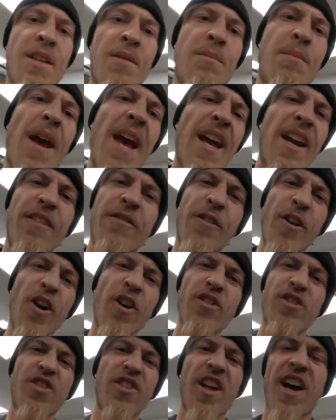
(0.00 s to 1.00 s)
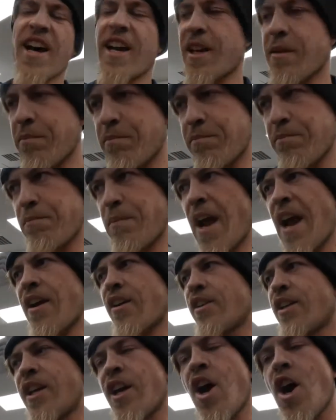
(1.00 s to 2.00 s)
Manifold's like
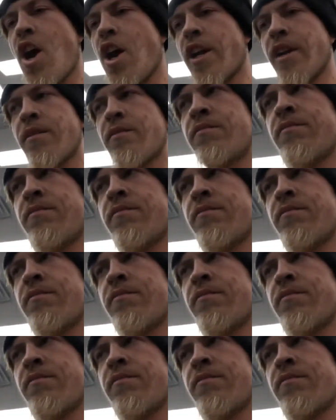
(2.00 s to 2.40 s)
barely on.